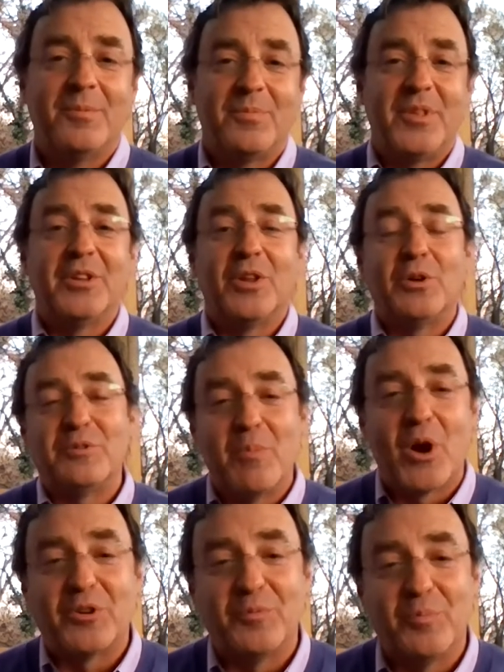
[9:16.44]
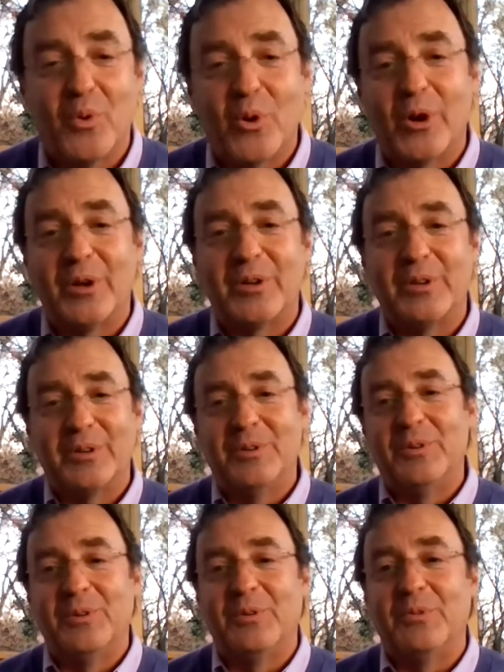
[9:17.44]
Theologian Marcus Borg
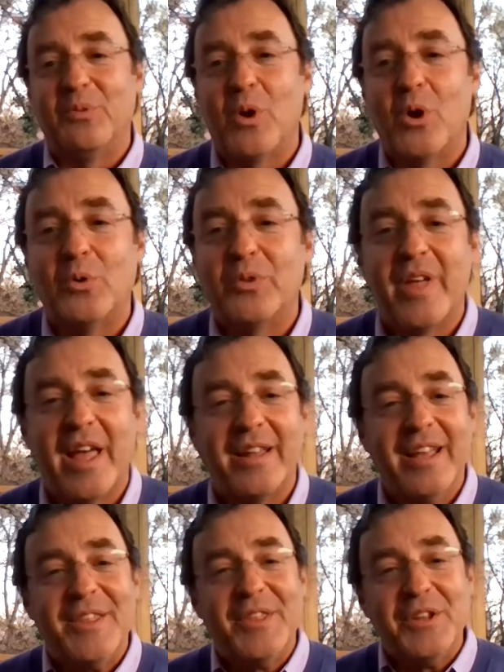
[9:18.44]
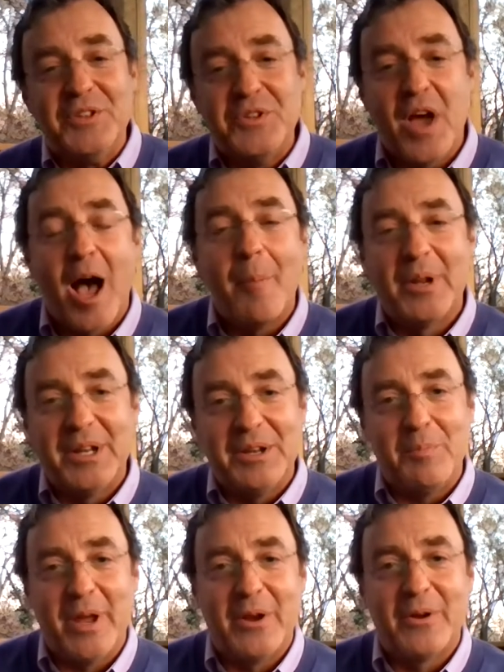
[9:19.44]
wrote that the dominant
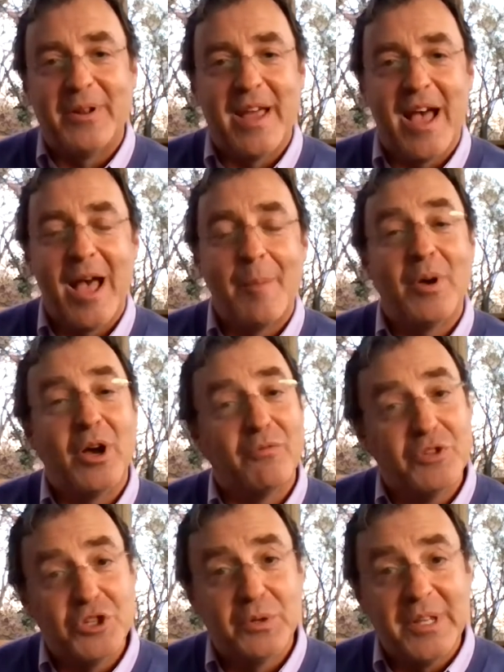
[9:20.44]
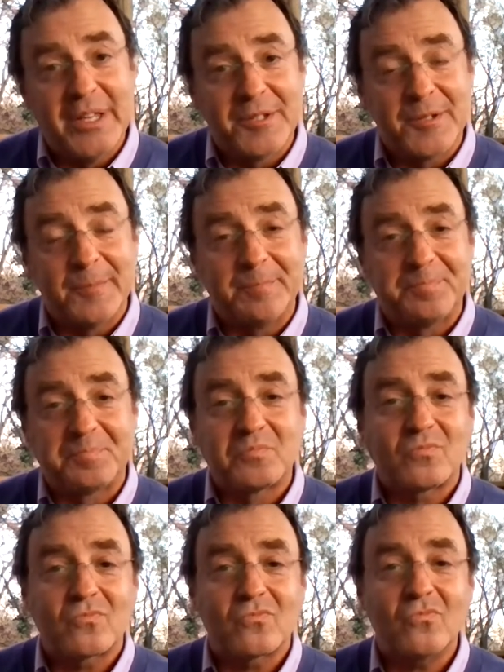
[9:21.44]
paradigm of Judaism
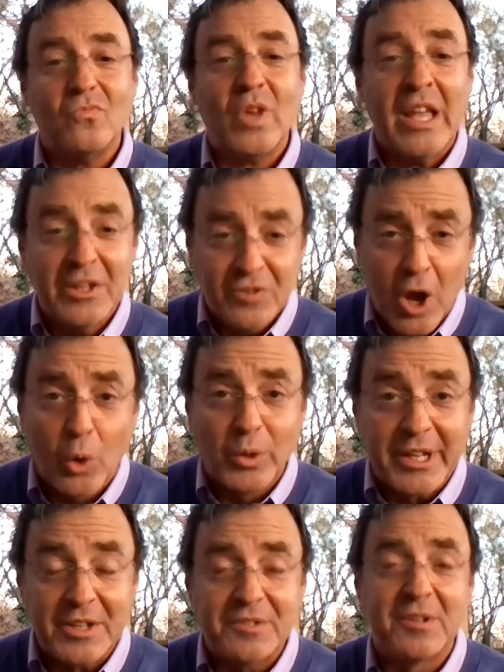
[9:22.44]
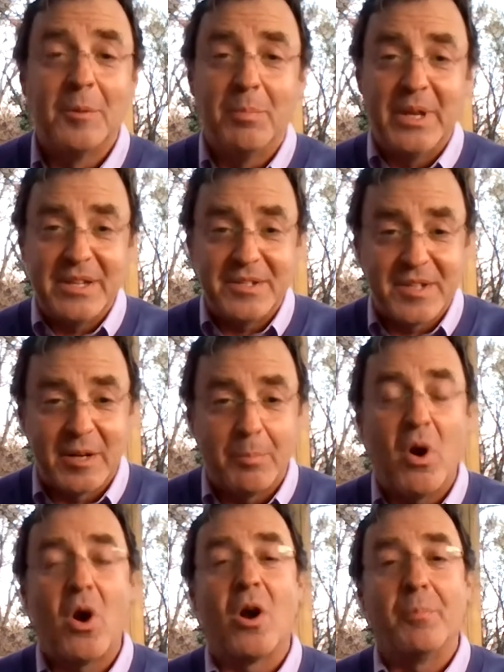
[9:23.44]
is holiness, being set
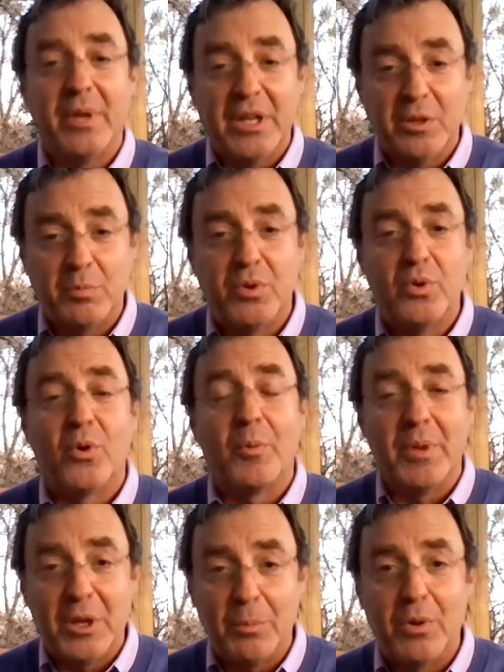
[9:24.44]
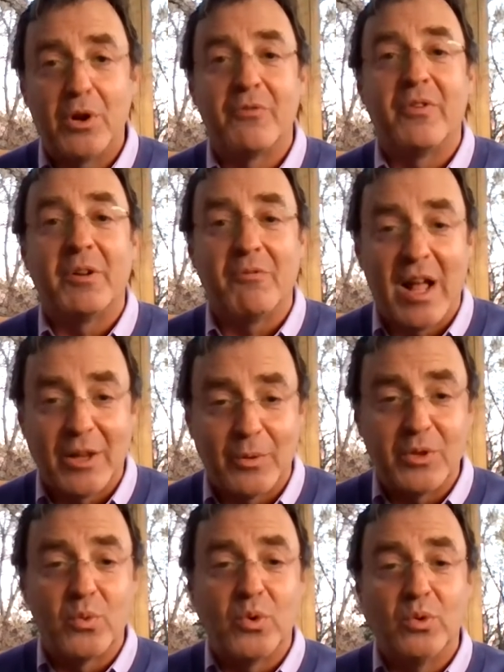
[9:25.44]
apart, being pure, being perfect, following
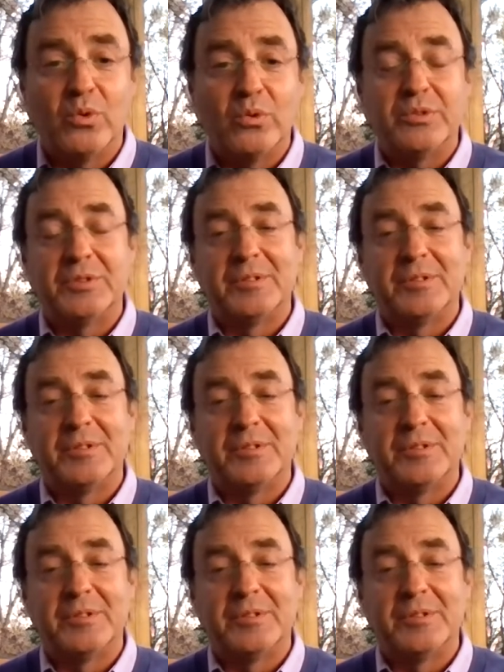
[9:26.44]
the rules.